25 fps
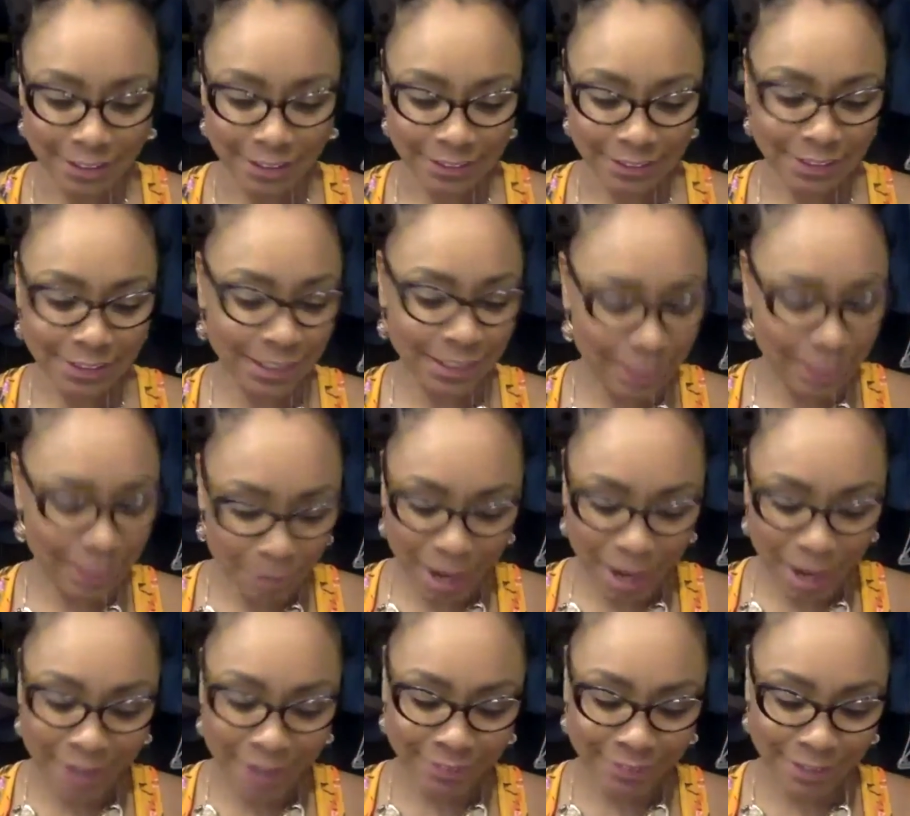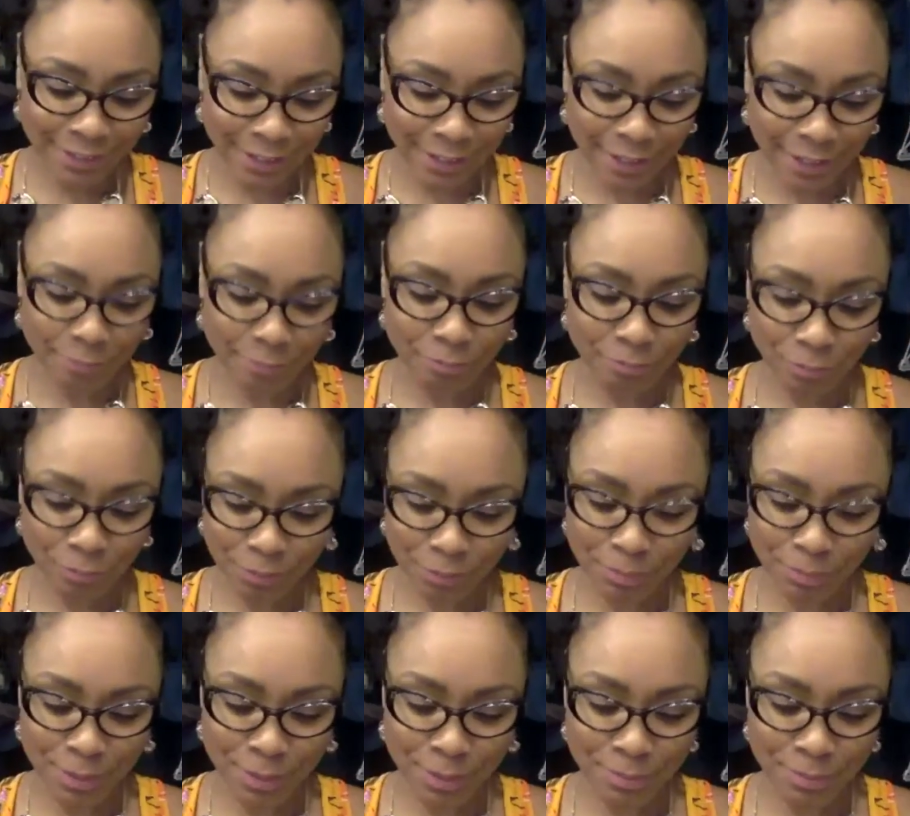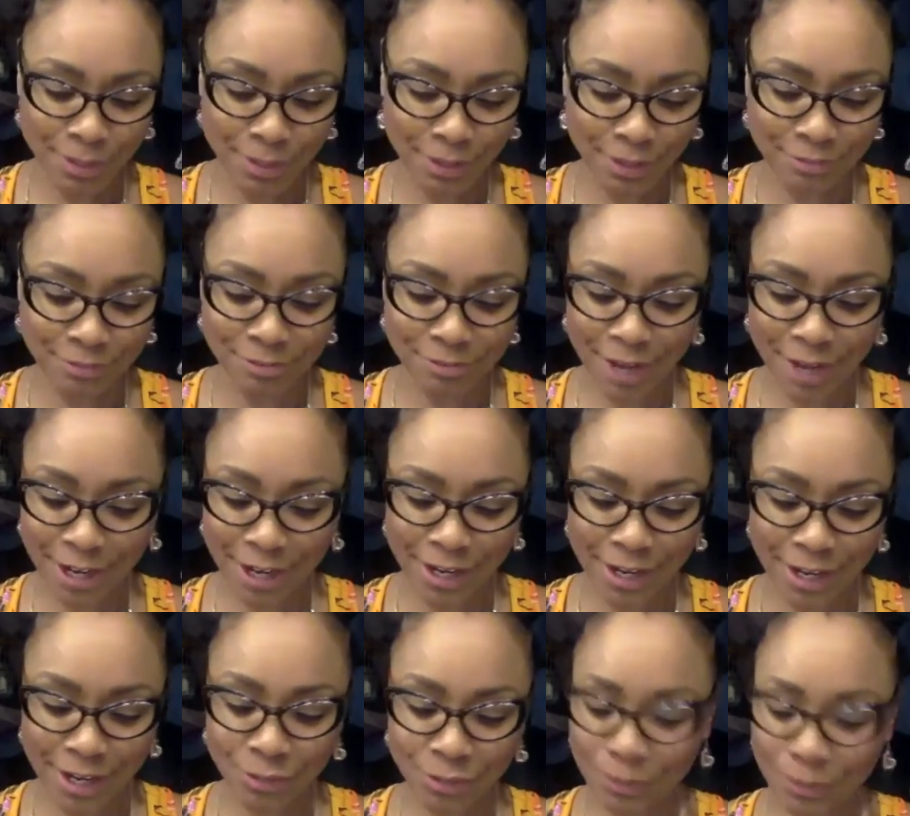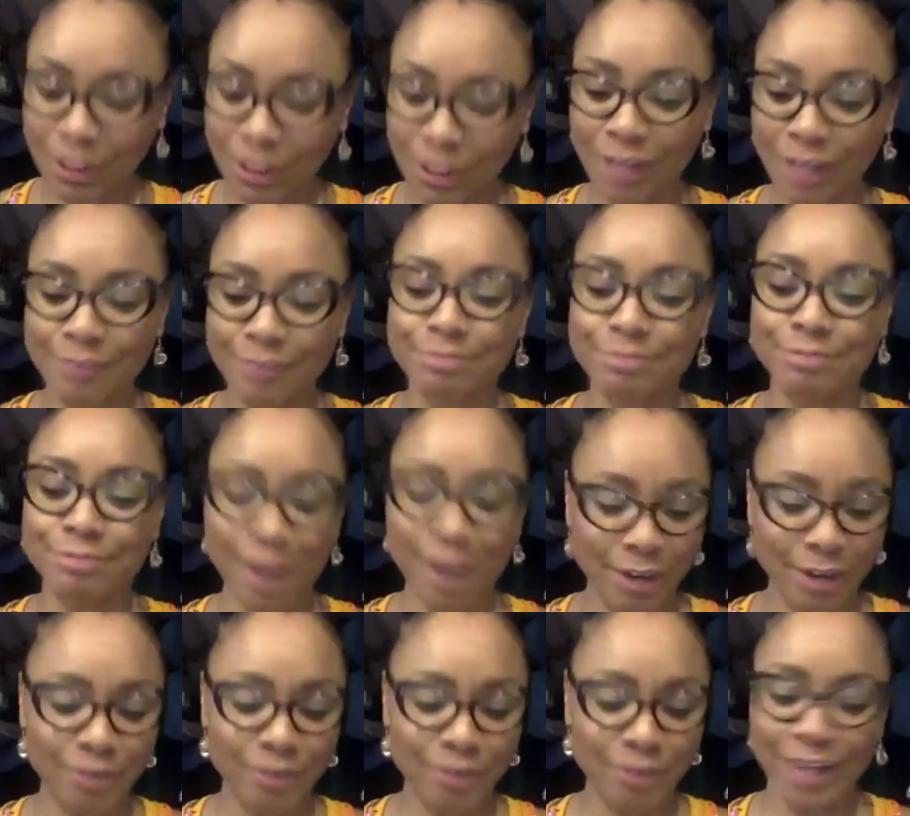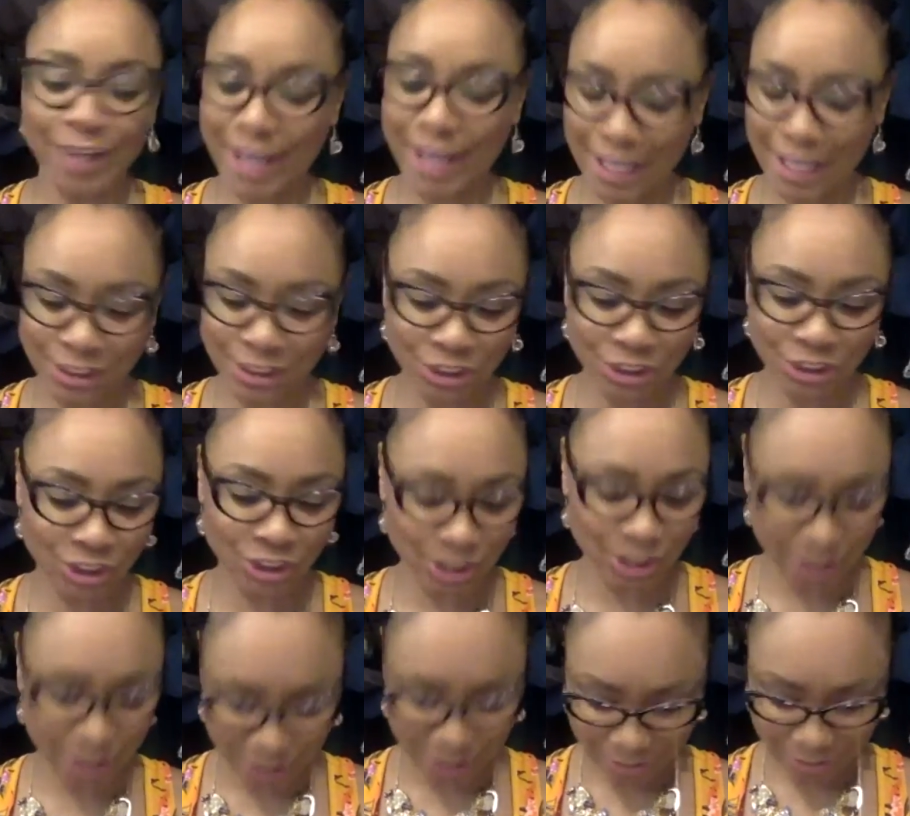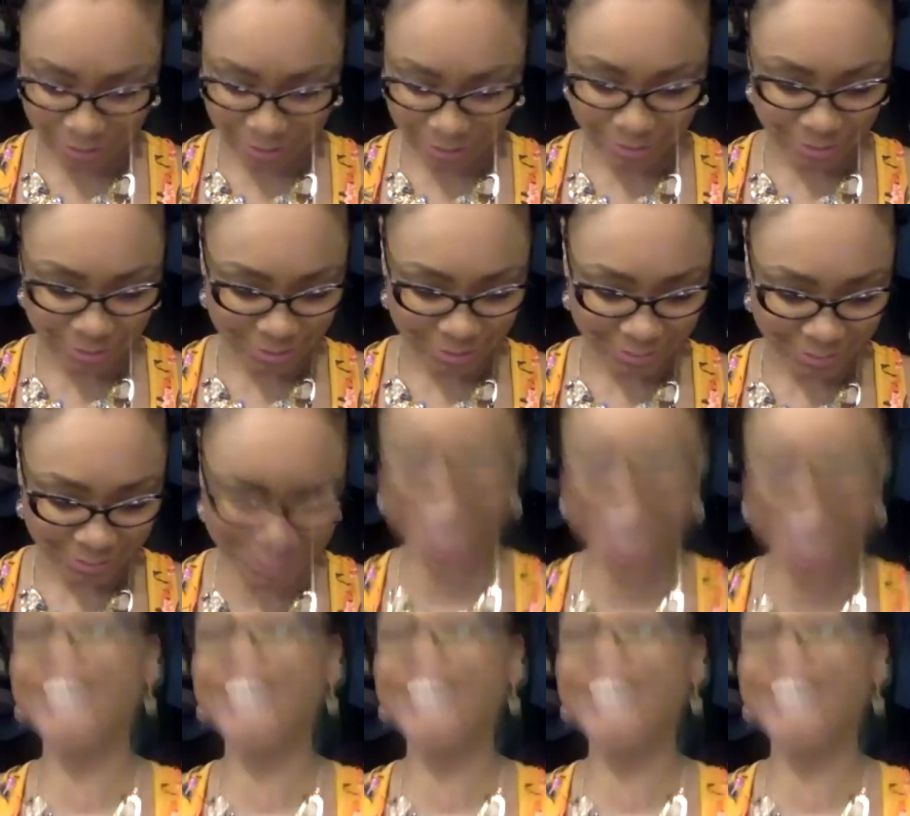See, I think with me being fire, I do a lot of fiery ass shit.